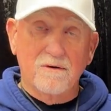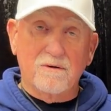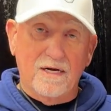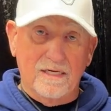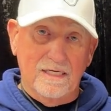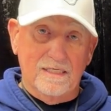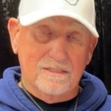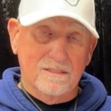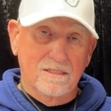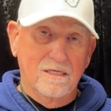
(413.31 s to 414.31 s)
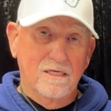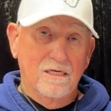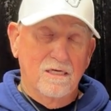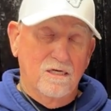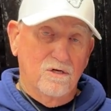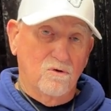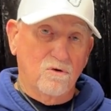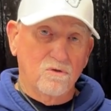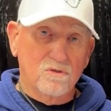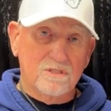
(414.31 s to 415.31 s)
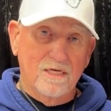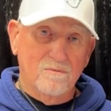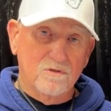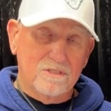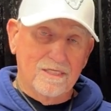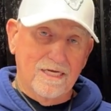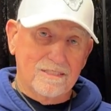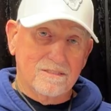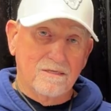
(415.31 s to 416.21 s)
reglas. No conocemos las